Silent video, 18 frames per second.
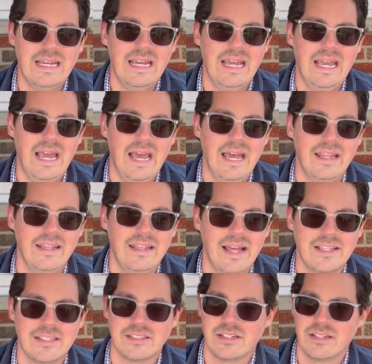And
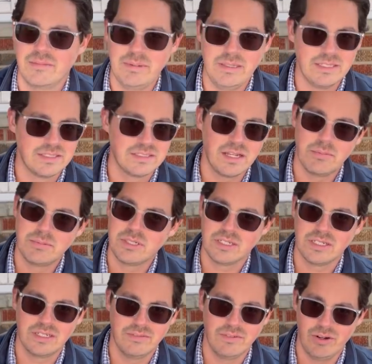that's could be the
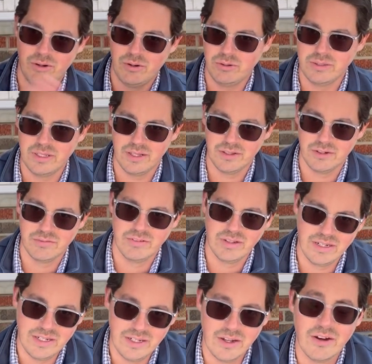subject of a whole nother
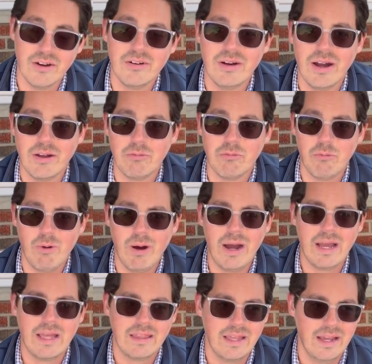video on
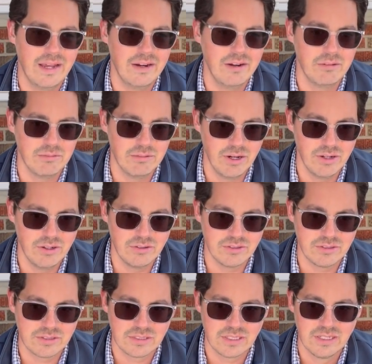why that
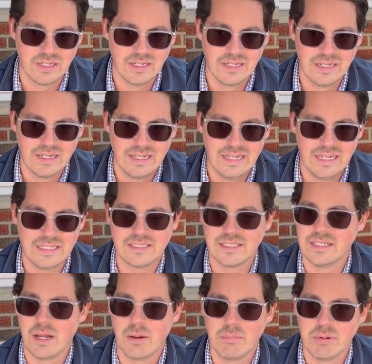arose. It's
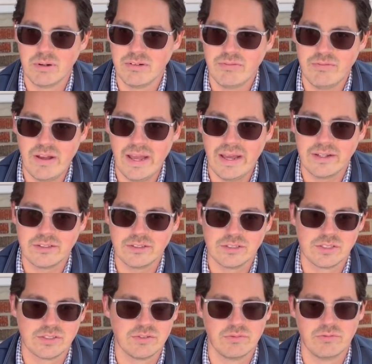a number of
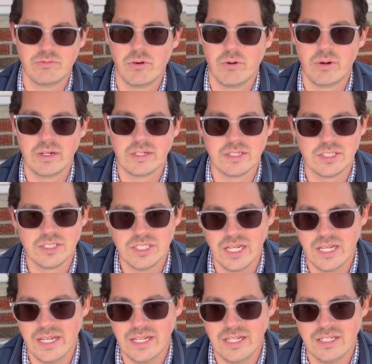factors, from foreign
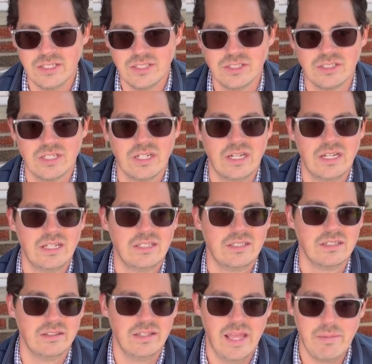exchange
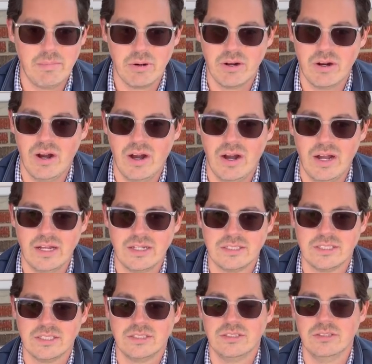to labor
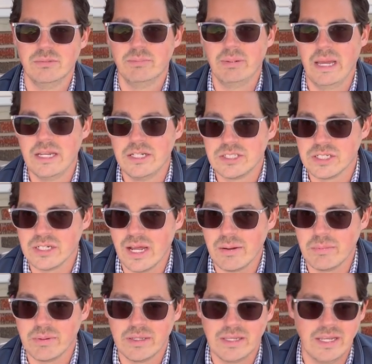costs to pension
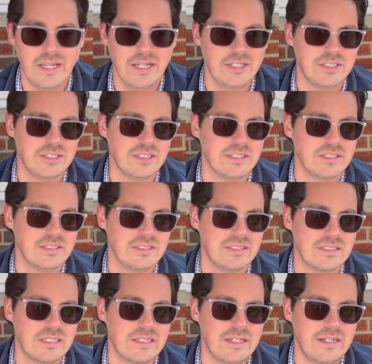
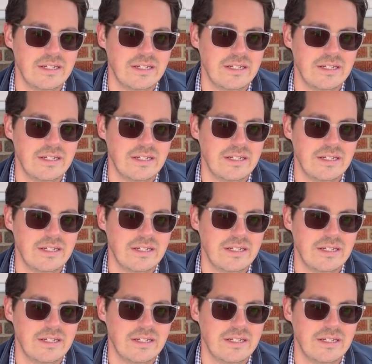obligations